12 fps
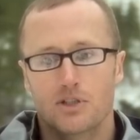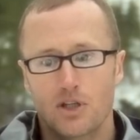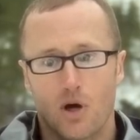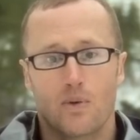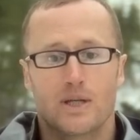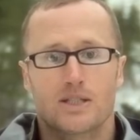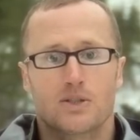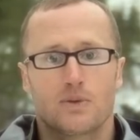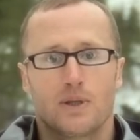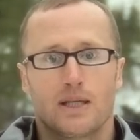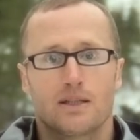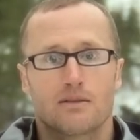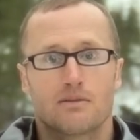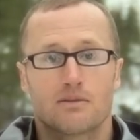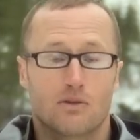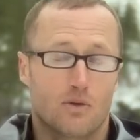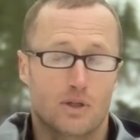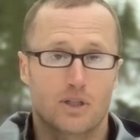go into it
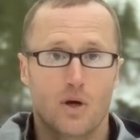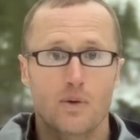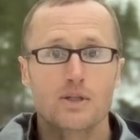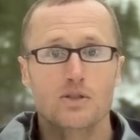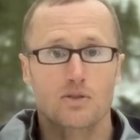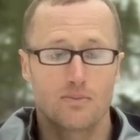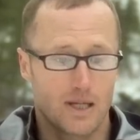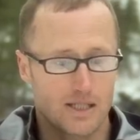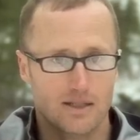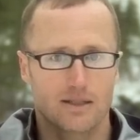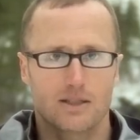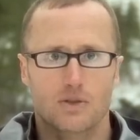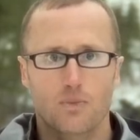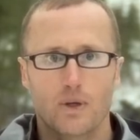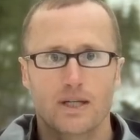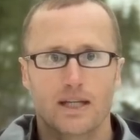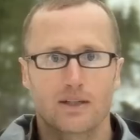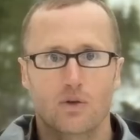or go into basically this
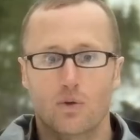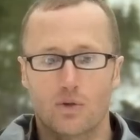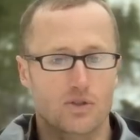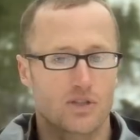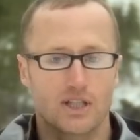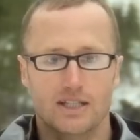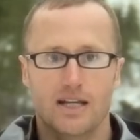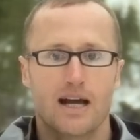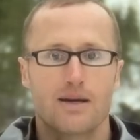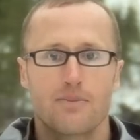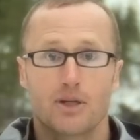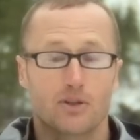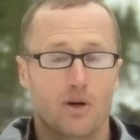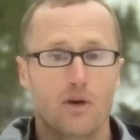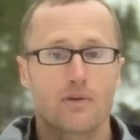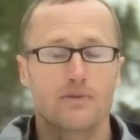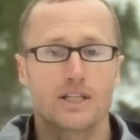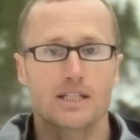1 day course, get time under
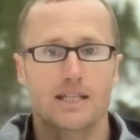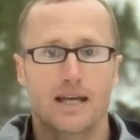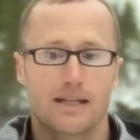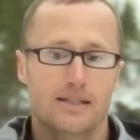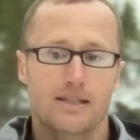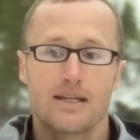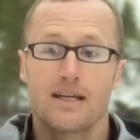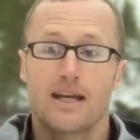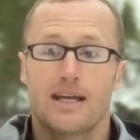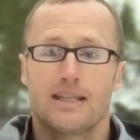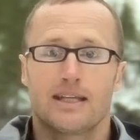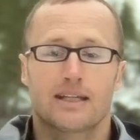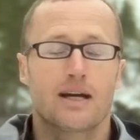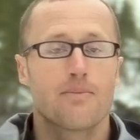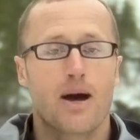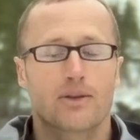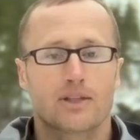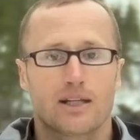all of these things, and then
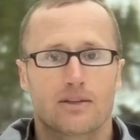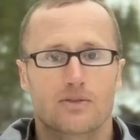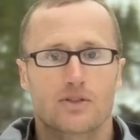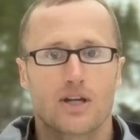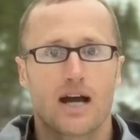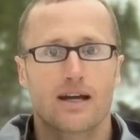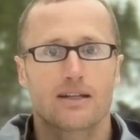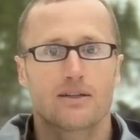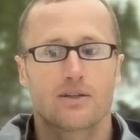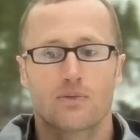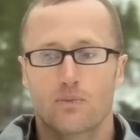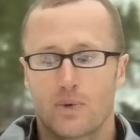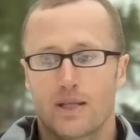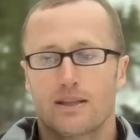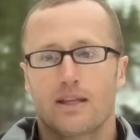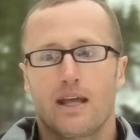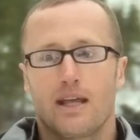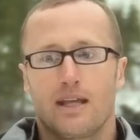come out the other side with
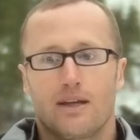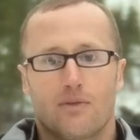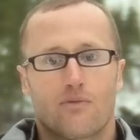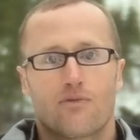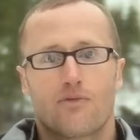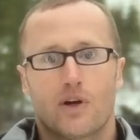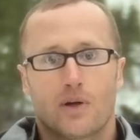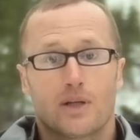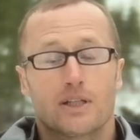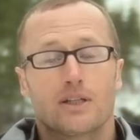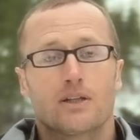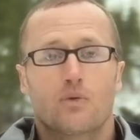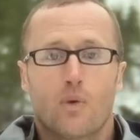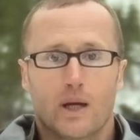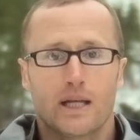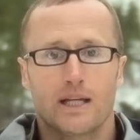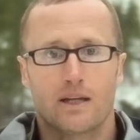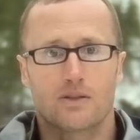a very good
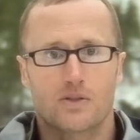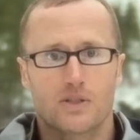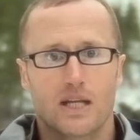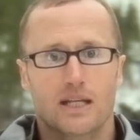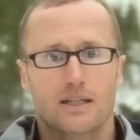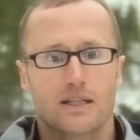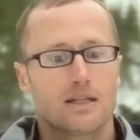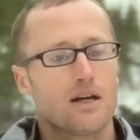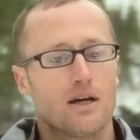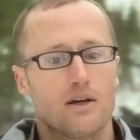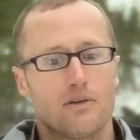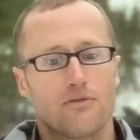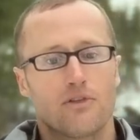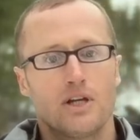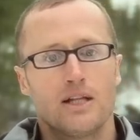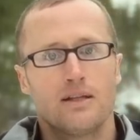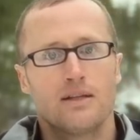working understanding of